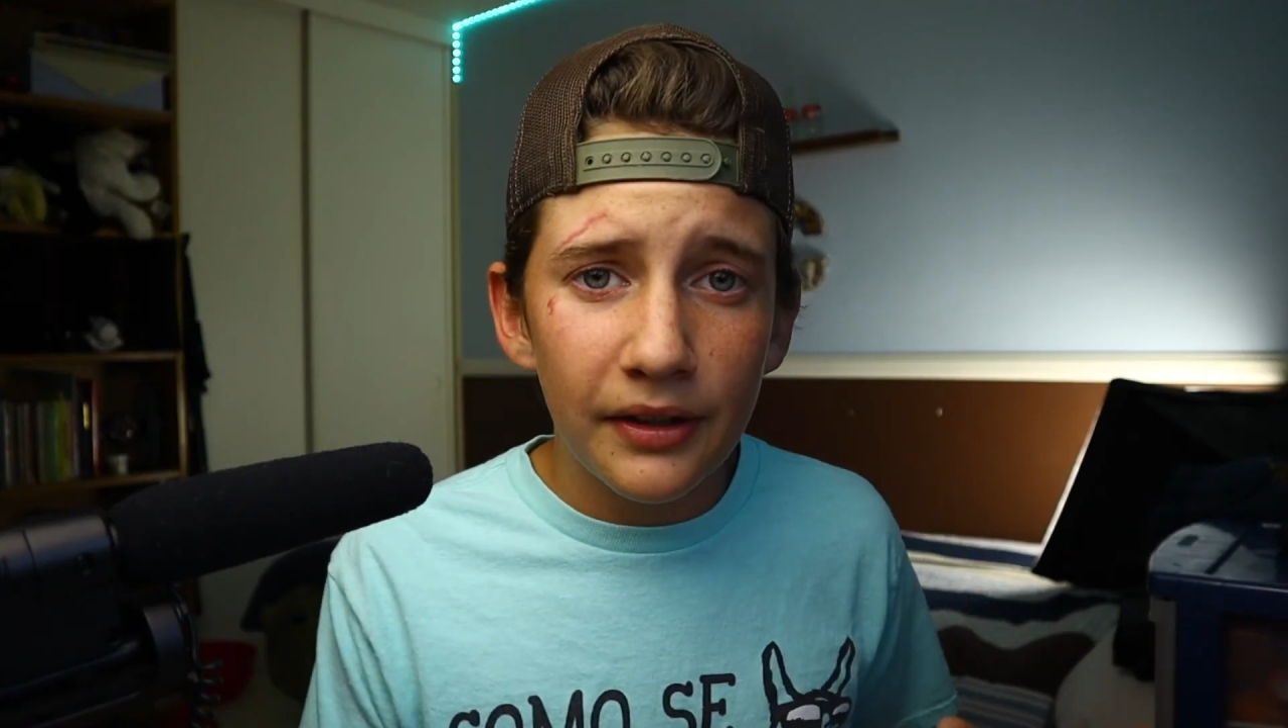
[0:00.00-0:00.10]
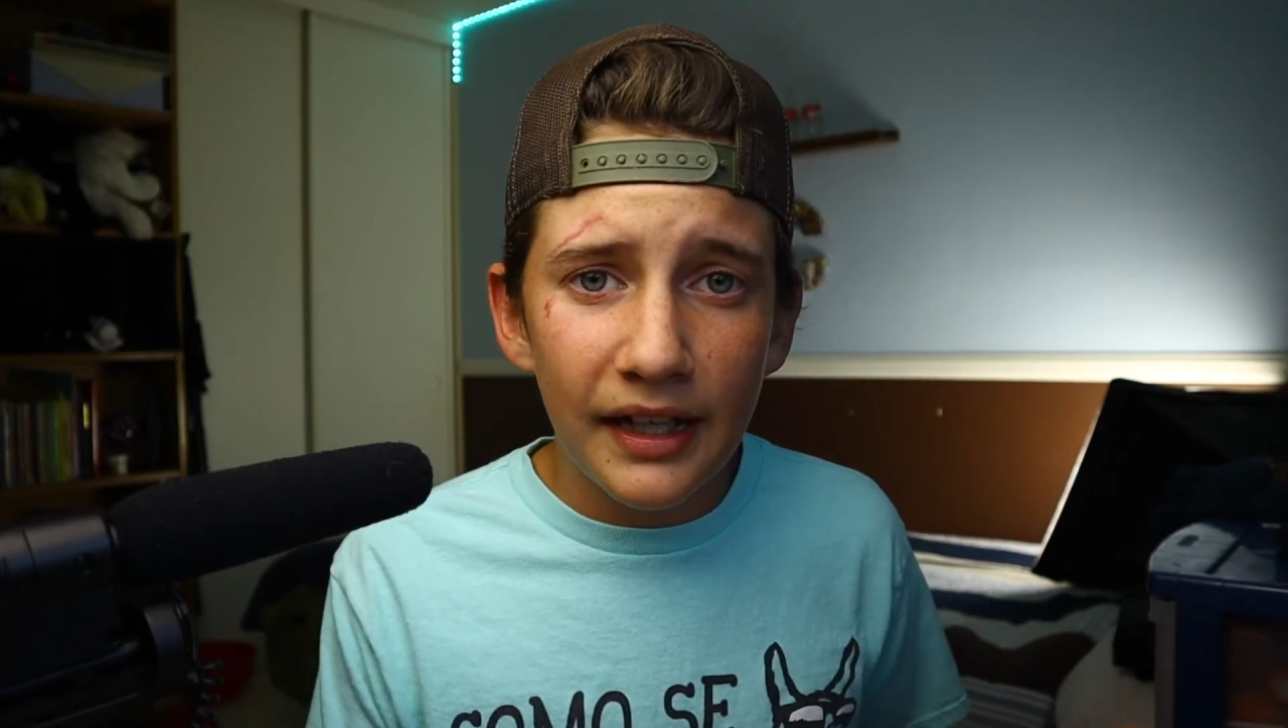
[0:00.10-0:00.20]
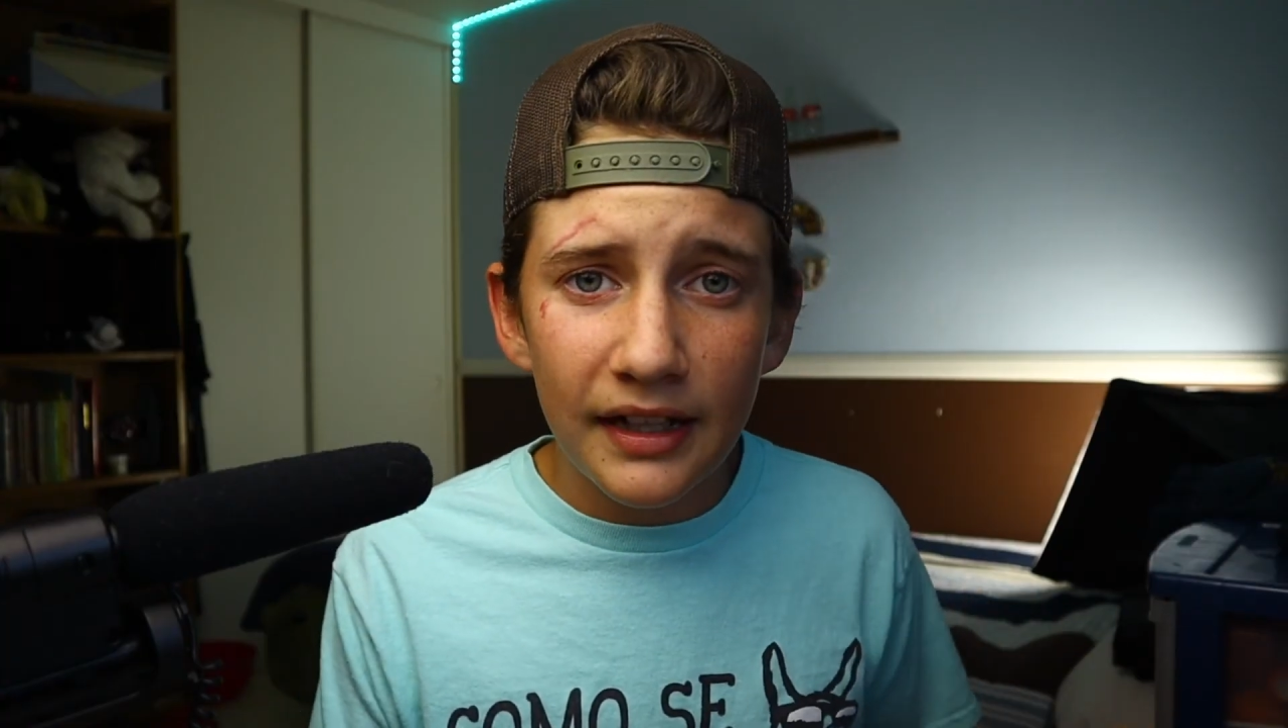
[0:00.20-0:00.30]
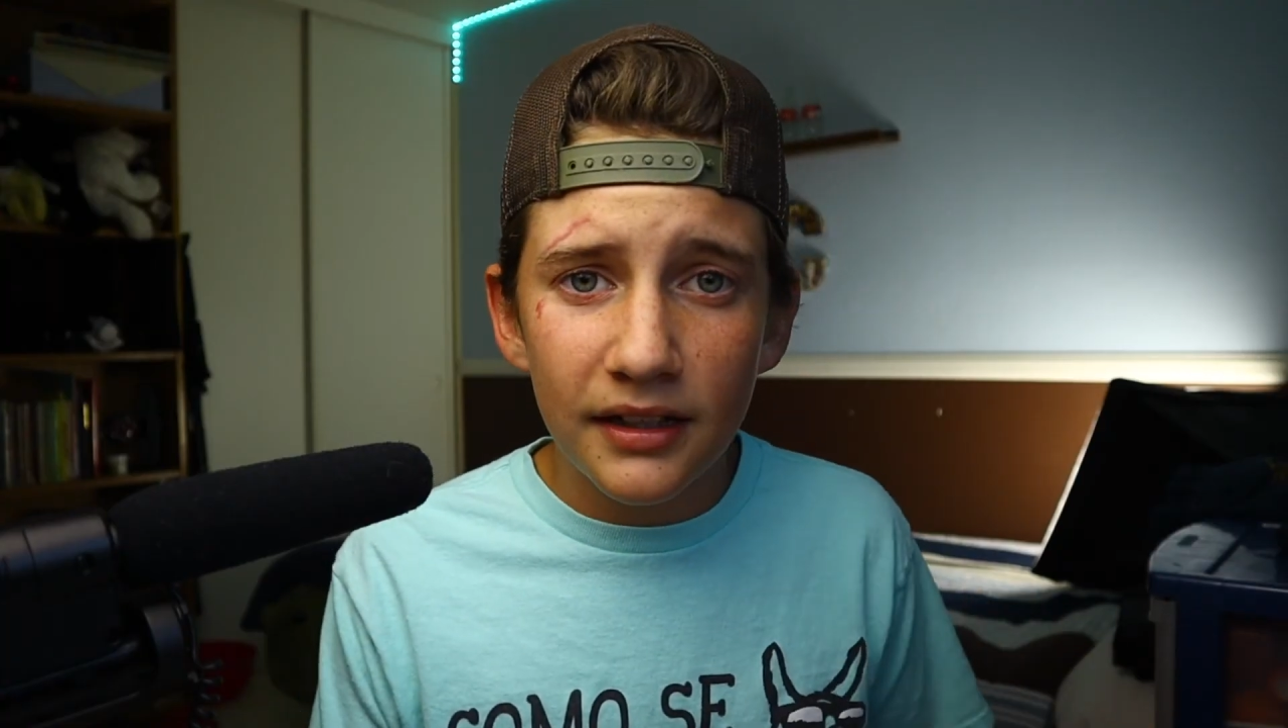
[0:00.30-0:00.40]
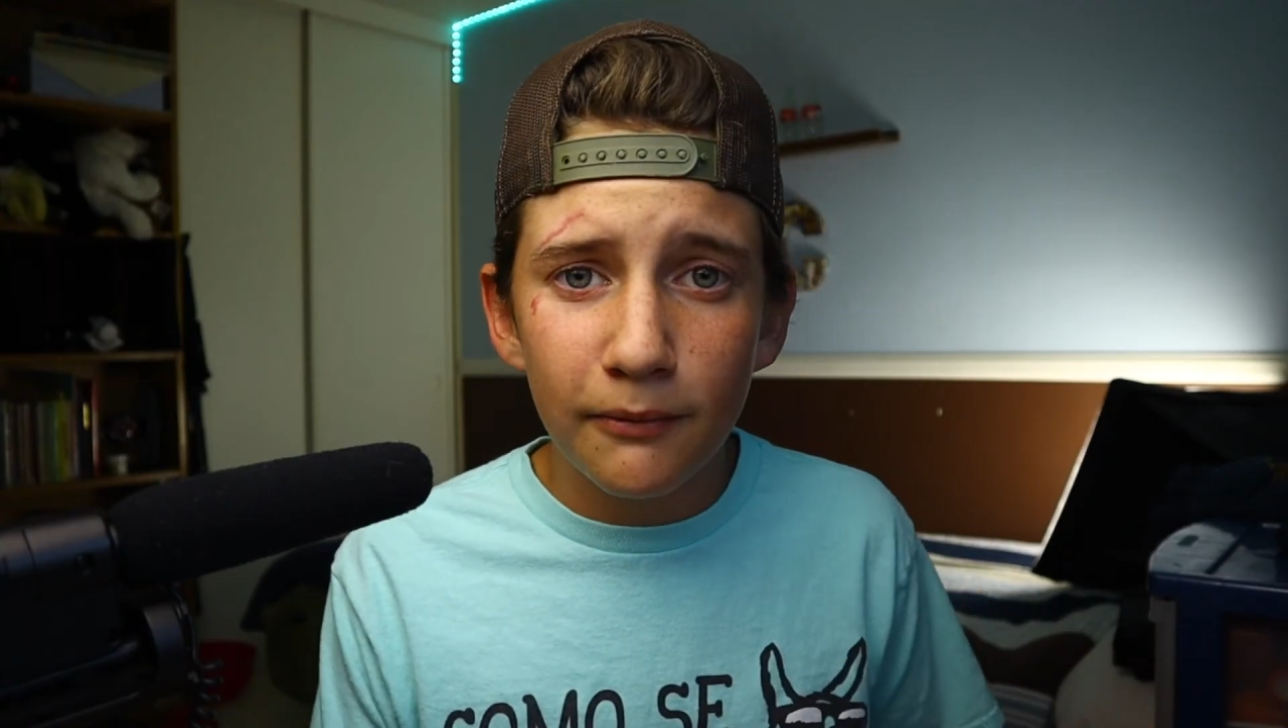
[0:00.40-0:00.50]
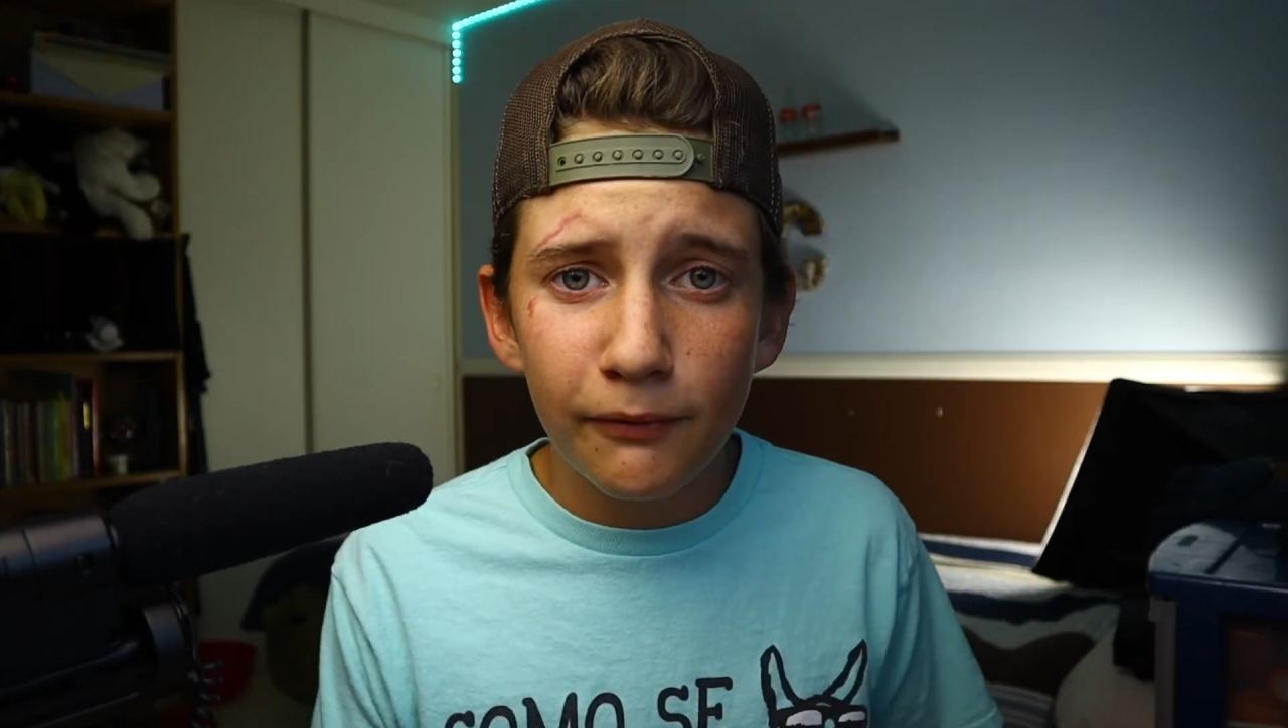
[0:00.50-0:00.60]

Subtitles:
Canon